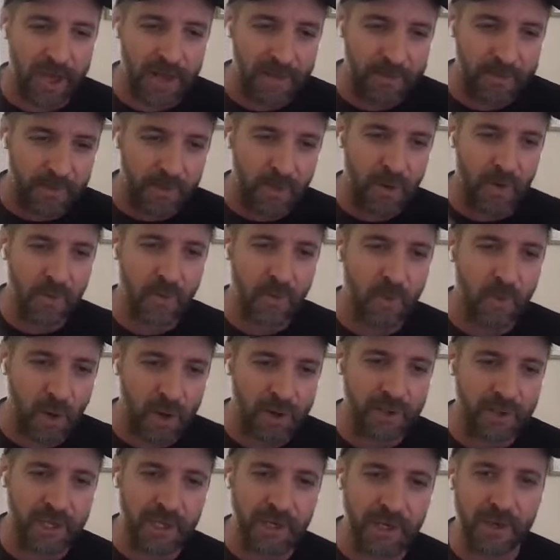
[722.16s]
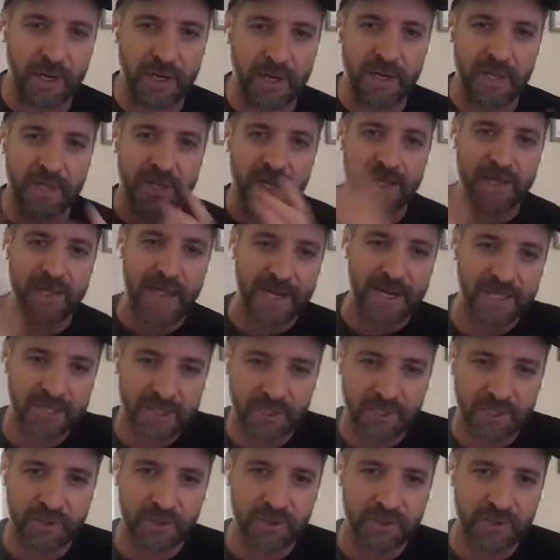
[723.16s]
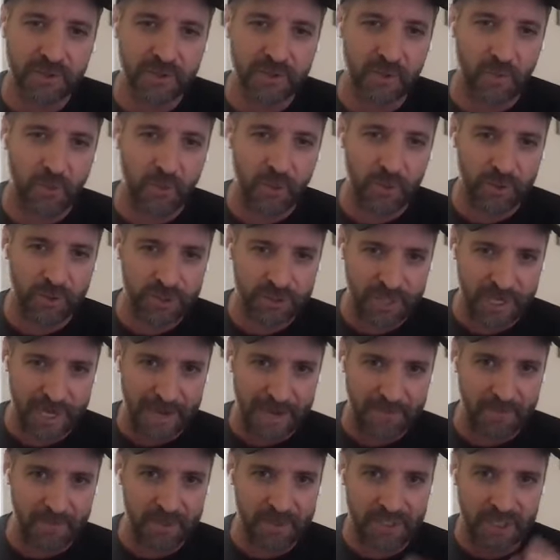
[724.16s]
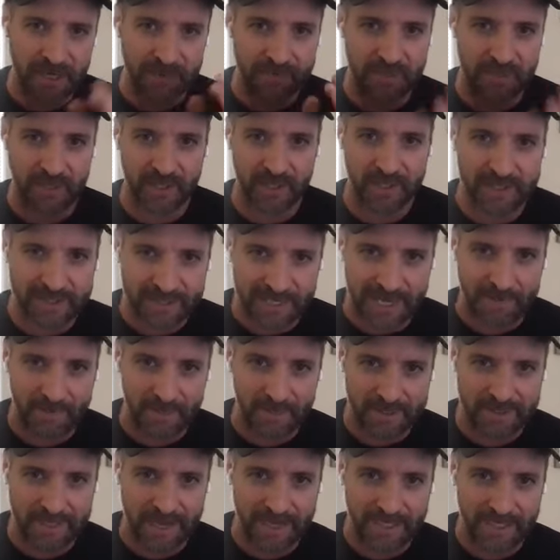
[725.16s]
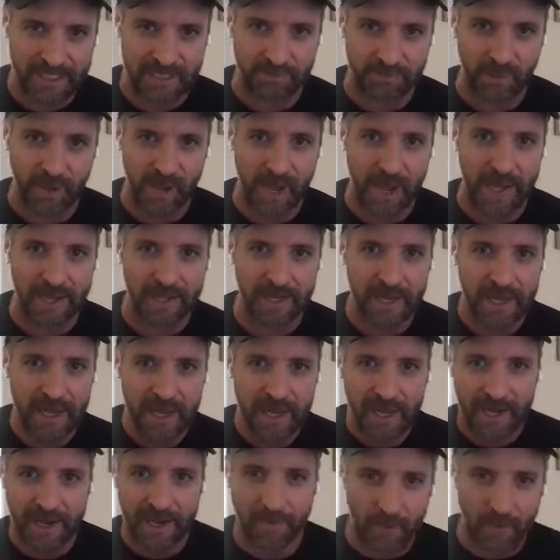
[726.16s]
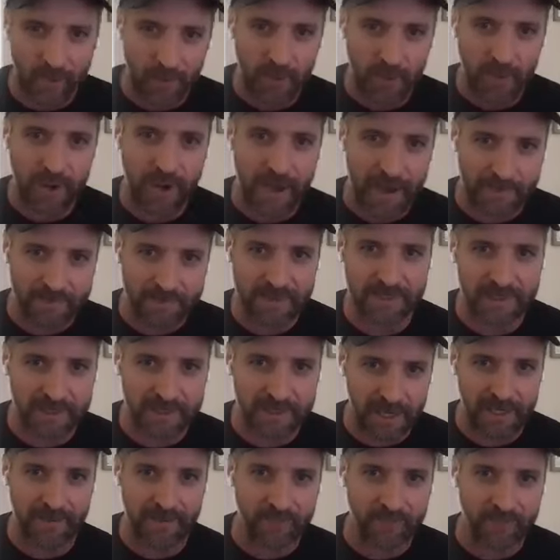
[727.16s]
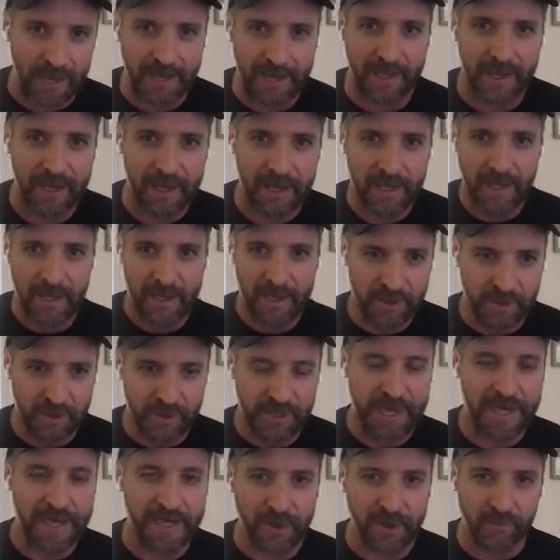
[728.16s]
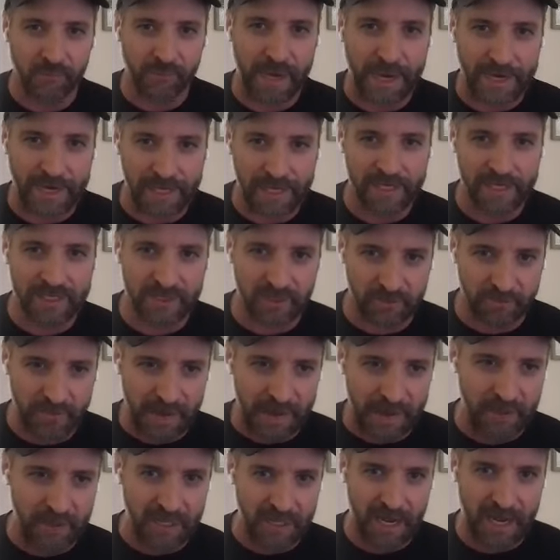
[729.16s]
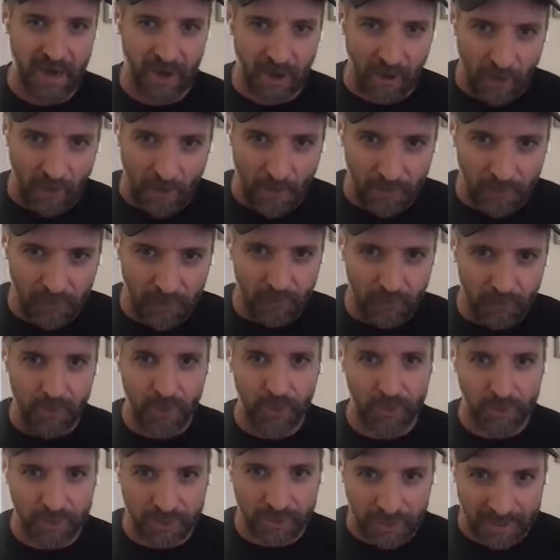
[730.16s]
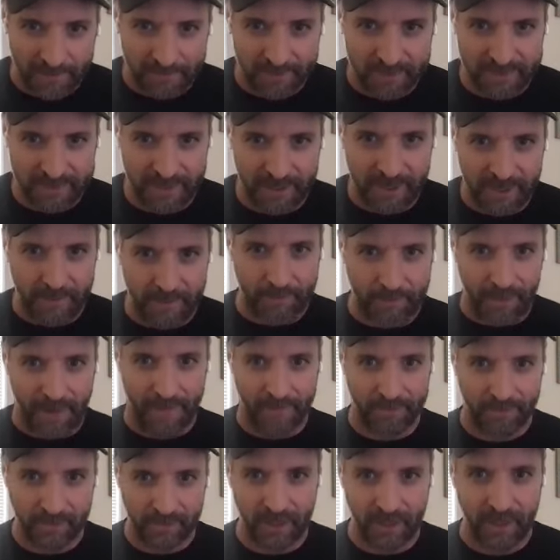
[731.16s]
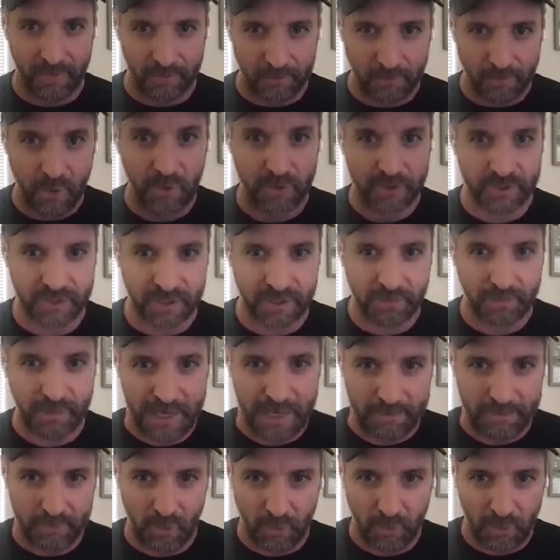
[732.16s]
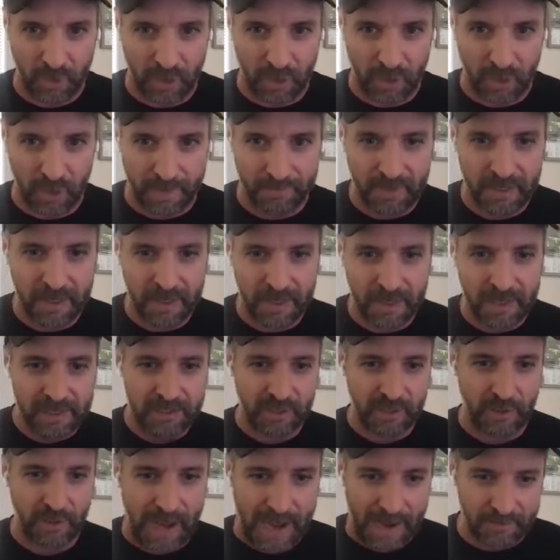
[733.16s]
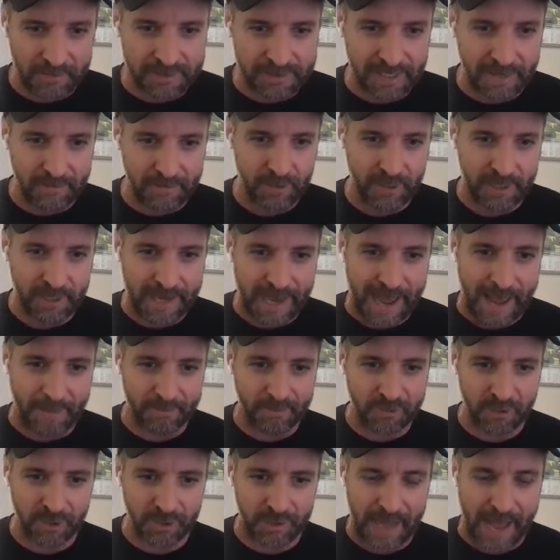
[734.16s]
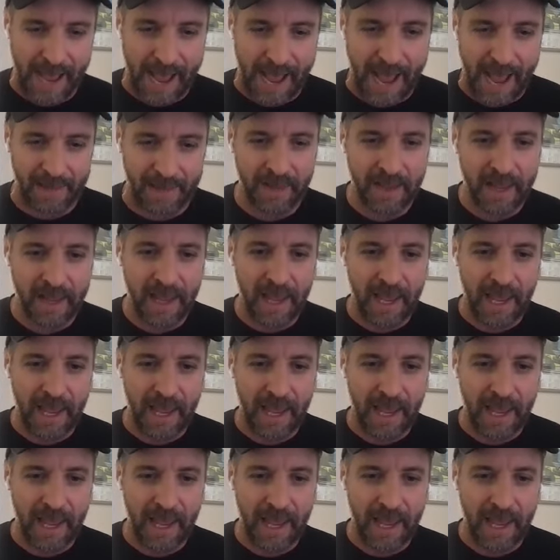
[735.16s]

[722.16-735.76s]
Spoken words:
Cup one year, and then the next year they'll do the World Championships at the same exact spot. And World Cups is kind of like they're getting ready. So maybe not all the world comes there, but most of the people come. So I was able to capture that.